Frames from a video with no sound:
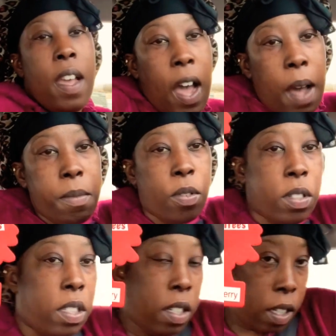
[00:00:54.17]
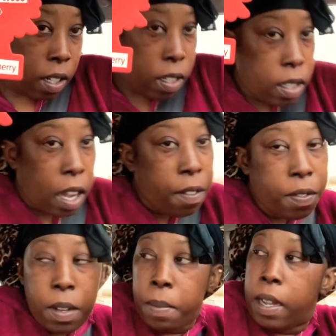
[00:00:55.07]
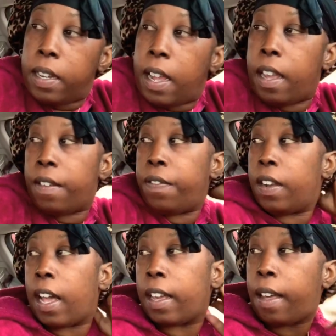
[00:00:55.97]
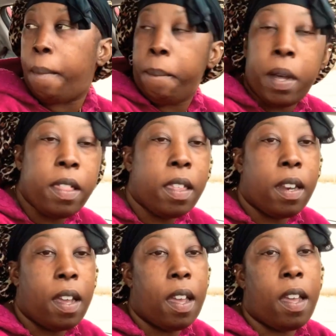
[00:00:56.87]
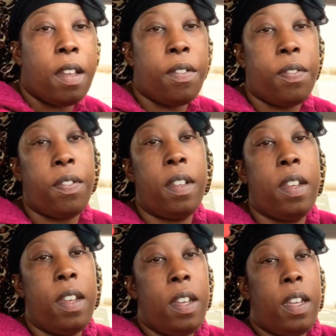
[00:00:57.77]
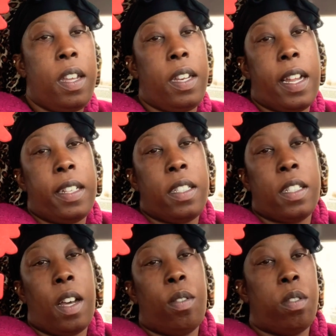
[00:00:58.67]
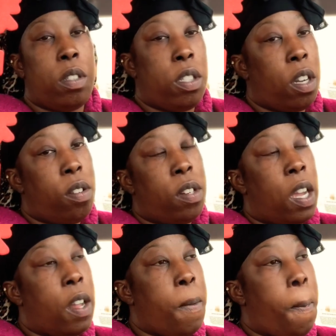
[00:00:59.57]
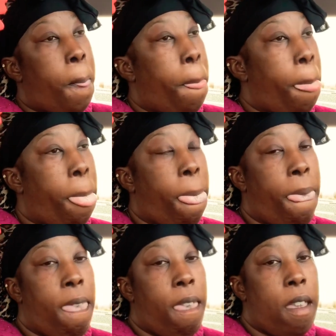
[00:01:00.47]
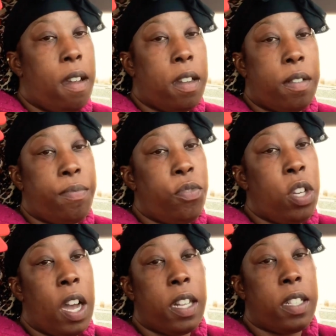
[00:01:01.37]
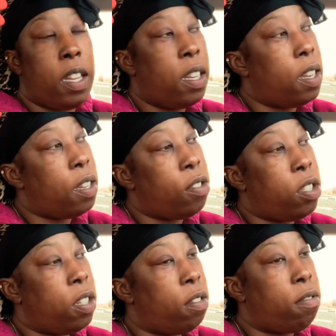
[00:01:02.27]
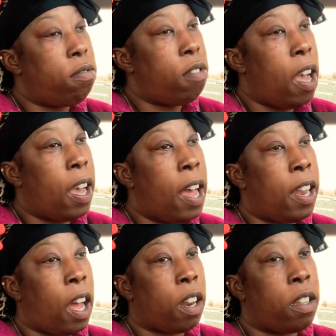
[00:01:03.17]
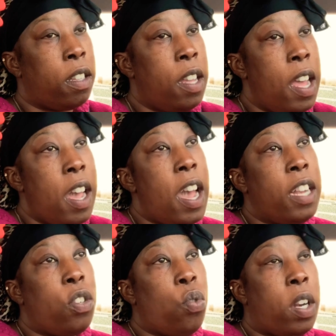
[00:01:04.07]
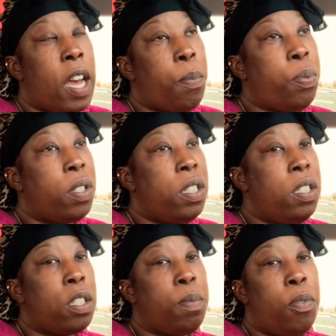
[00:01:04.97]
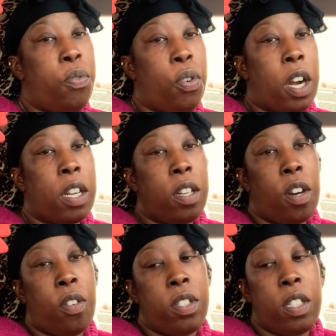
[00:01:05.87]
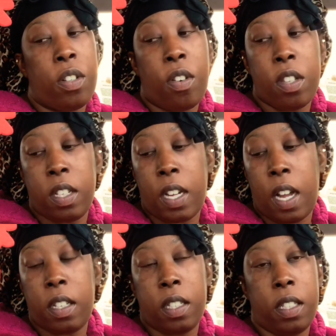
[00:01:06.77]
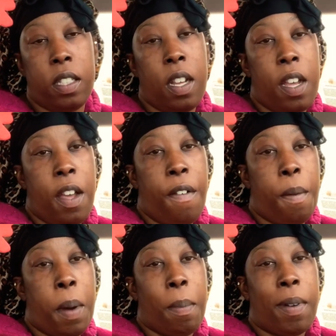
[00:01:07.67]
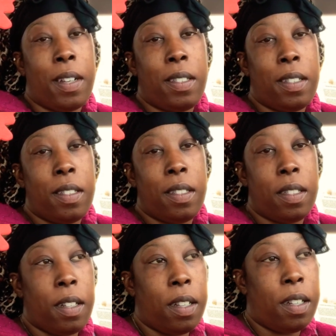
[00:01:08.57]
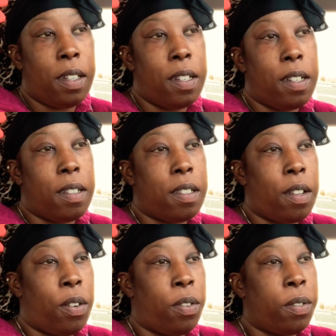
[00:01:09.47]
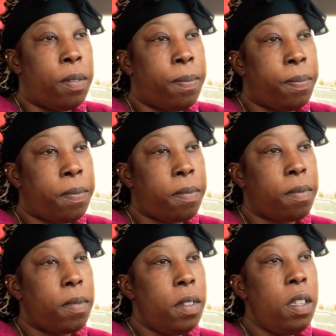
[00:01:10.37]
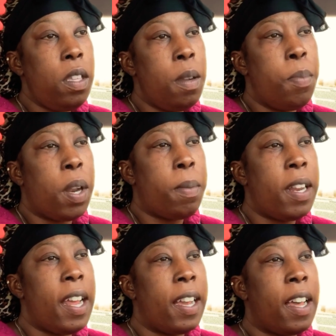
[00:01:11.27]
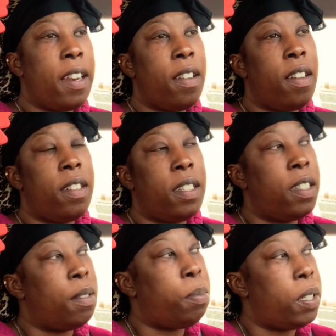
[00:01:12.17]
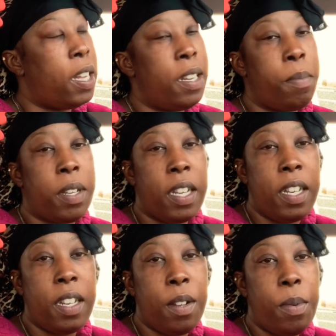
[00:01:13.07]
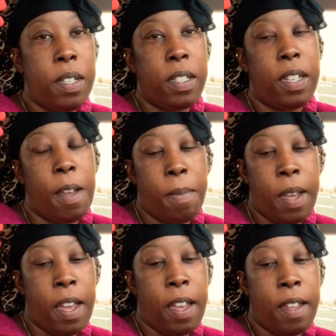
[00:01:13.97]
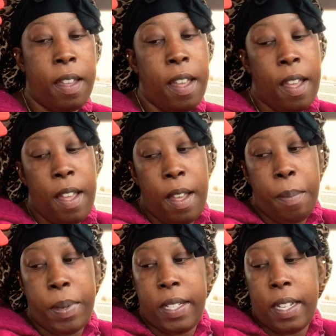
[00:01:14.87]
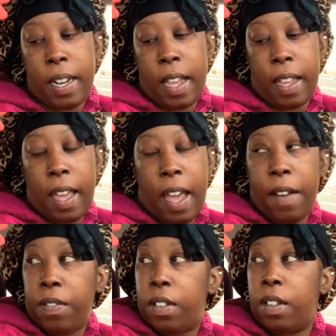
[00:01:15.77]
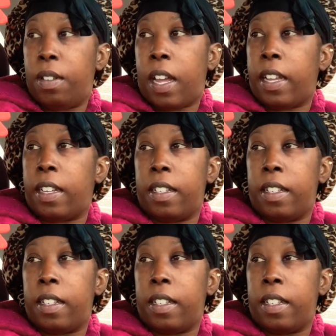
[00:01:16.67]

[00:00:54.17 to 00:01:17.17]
I've been going to the dentist every Monday for like a month and a half. And that just goes to show that, like, you gotta take care of your teeth. I got a lot I had to do a lot of procedures before I can go see the orthodontist for my braces. Uh, so, but I'm glad I got it all done. But in the beginning, it wasn't that bad. But then, like, after, like,